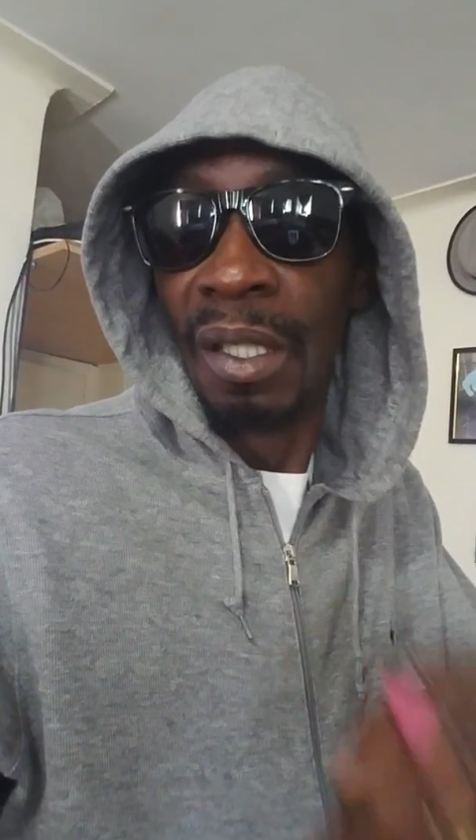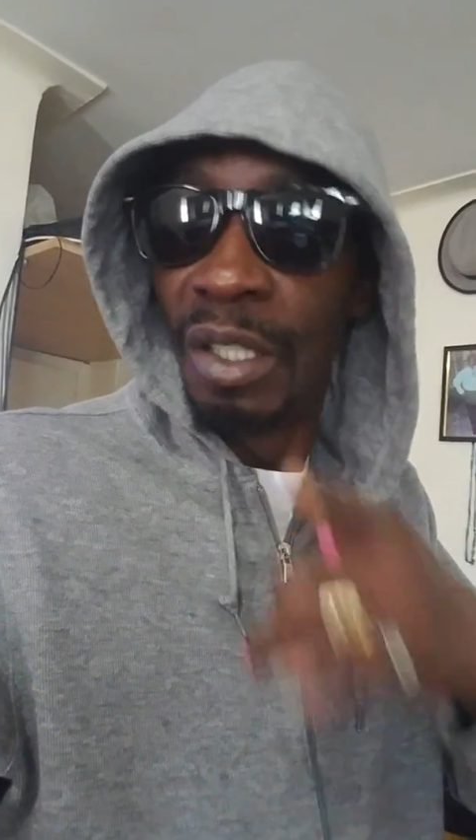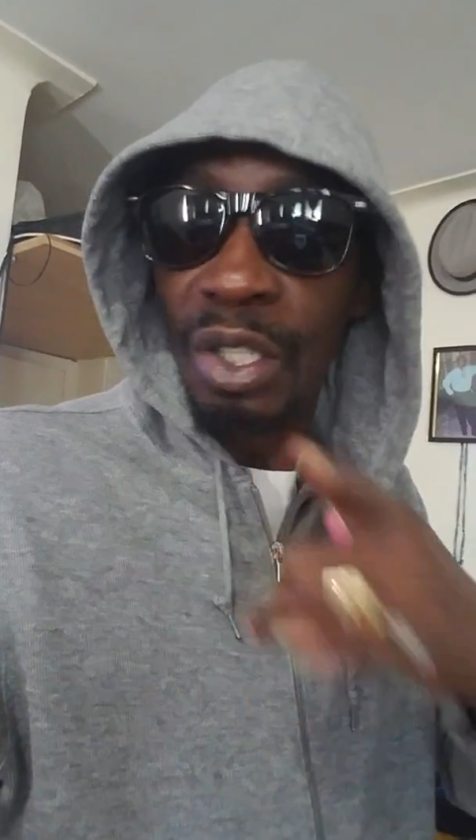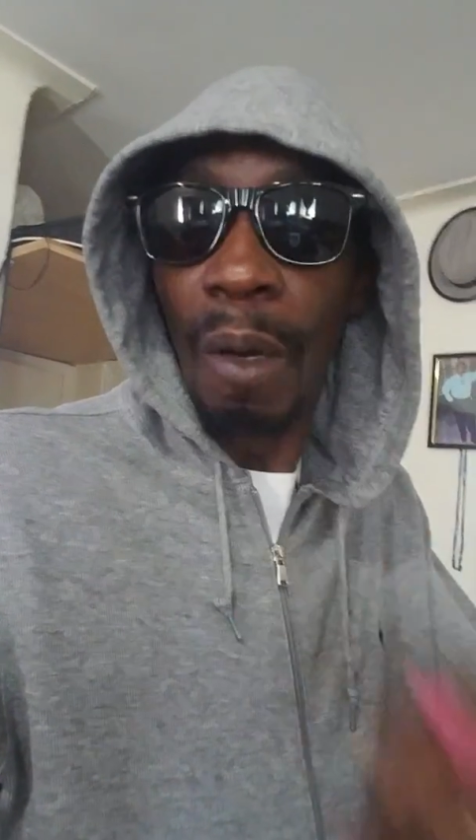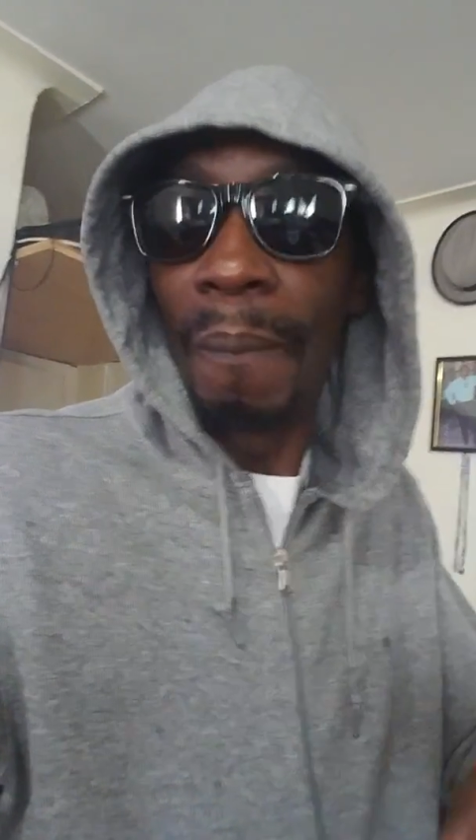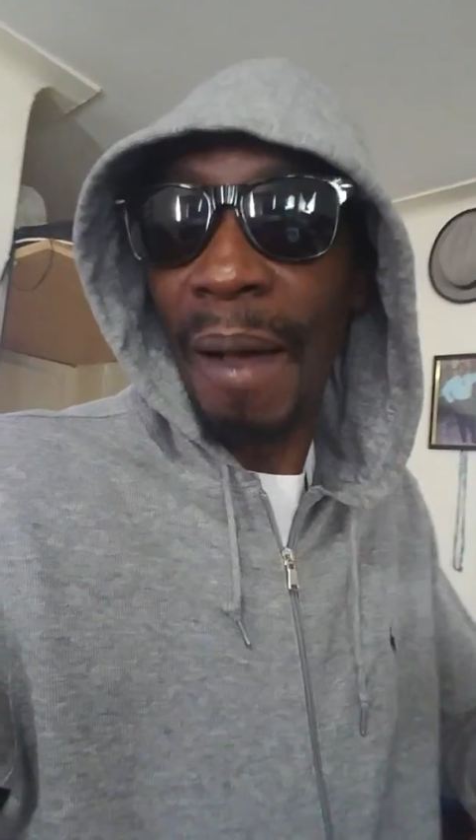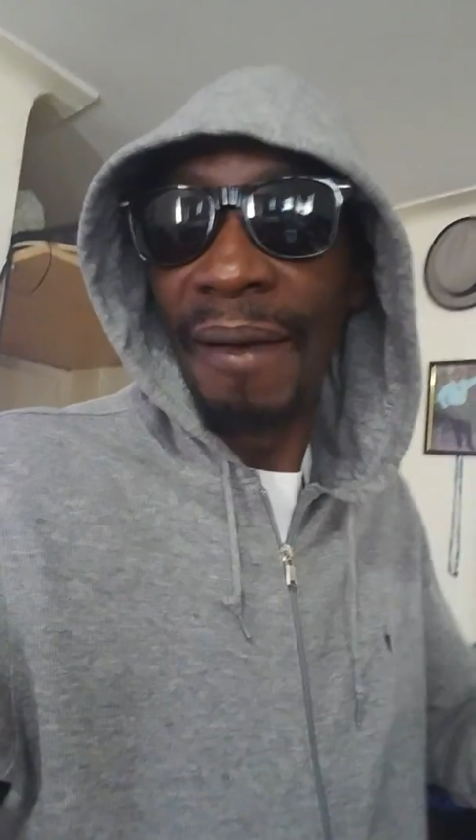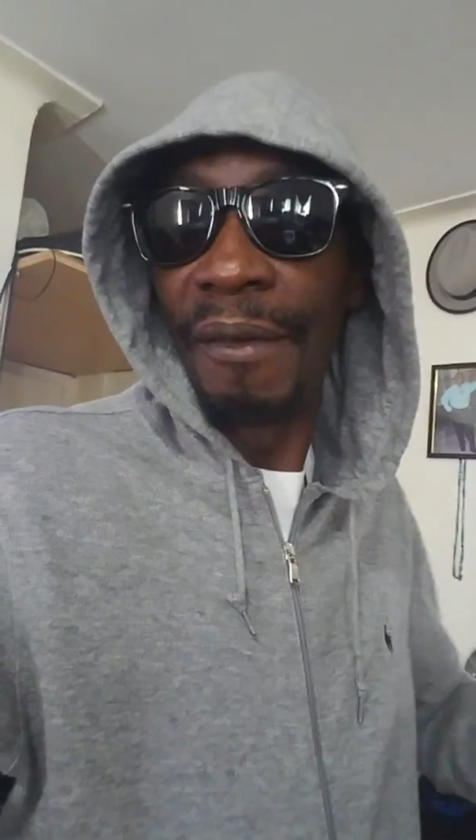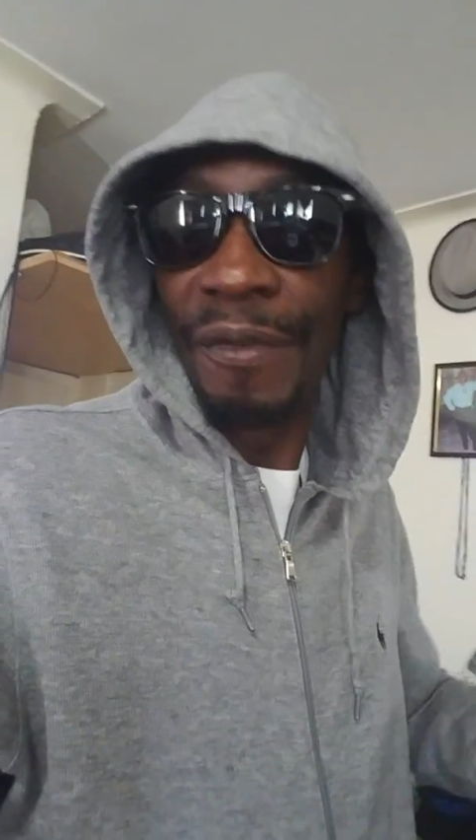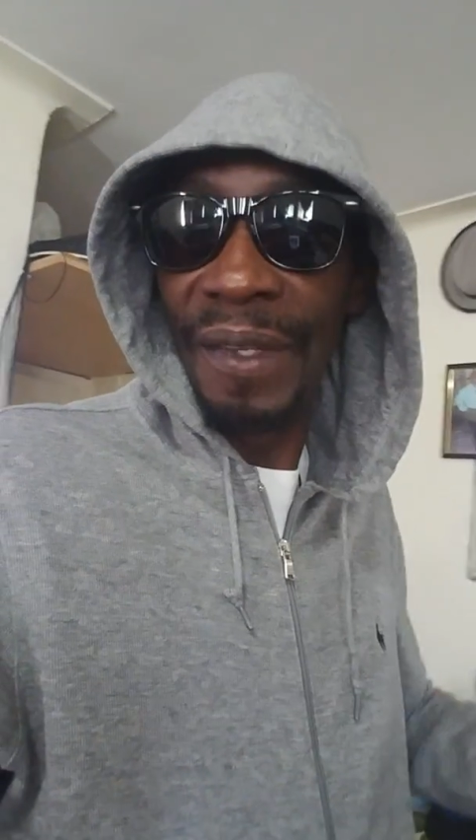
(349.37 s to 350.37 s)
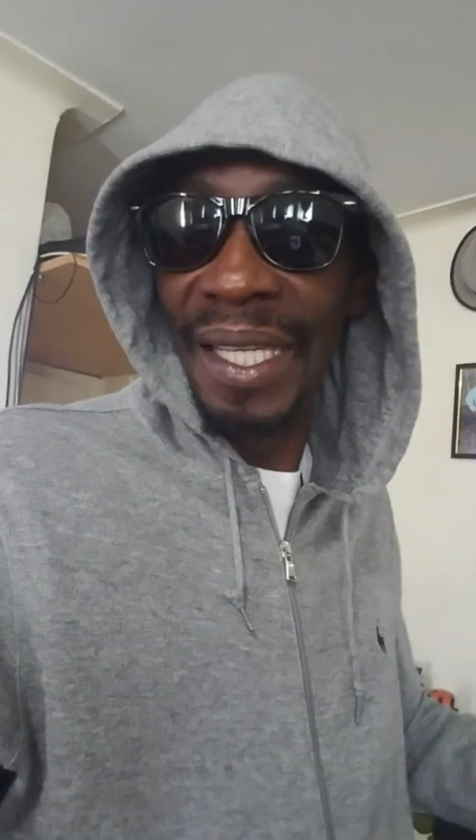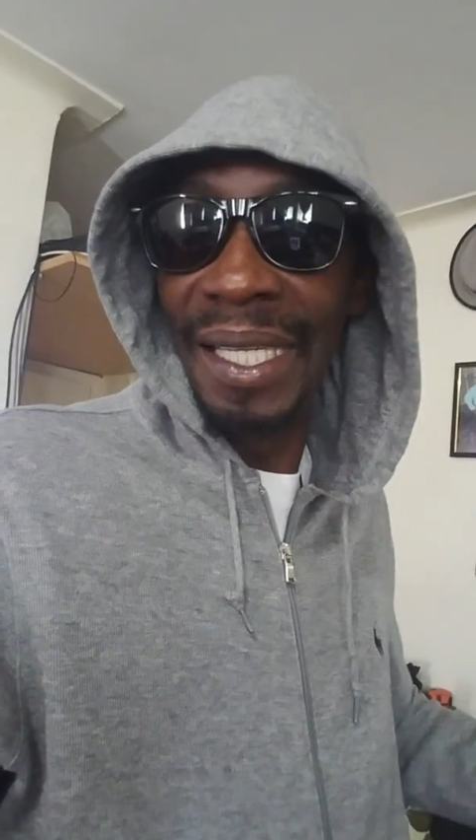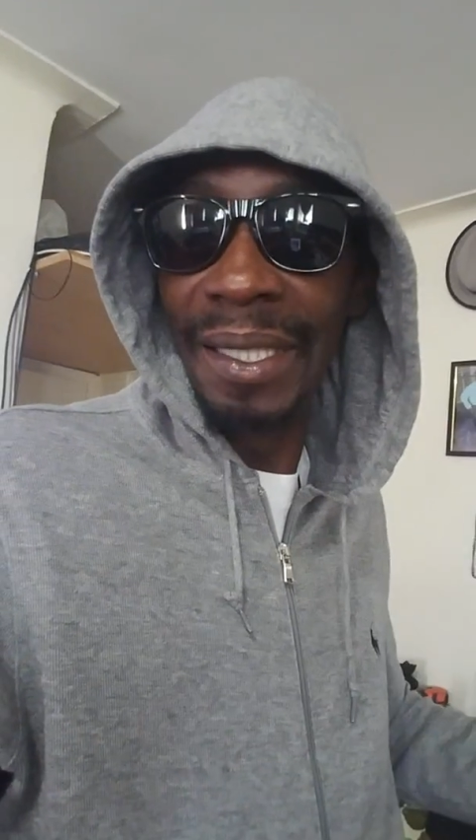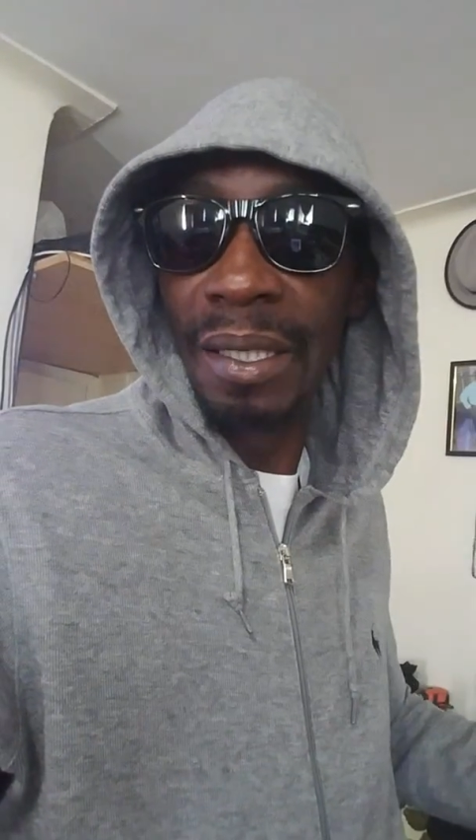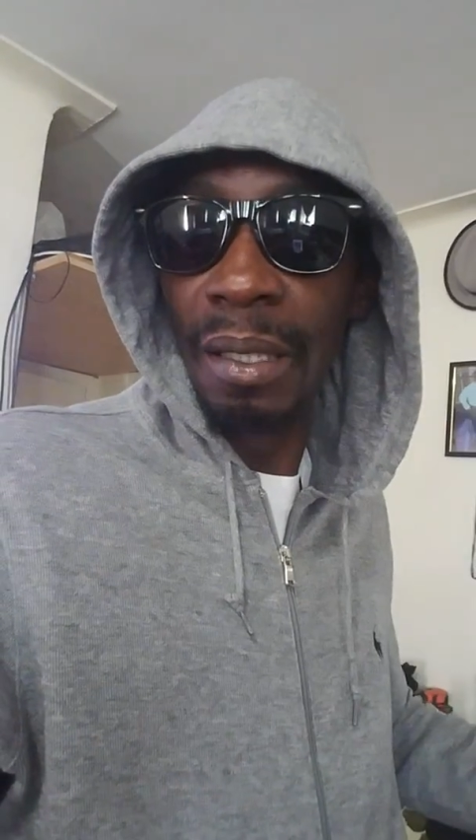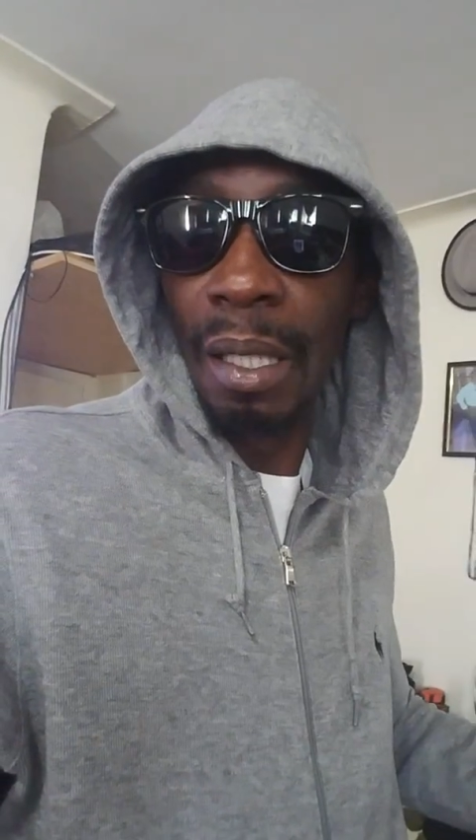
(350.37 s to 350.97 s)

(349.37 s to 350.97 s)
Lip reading: somebody feel it, you know,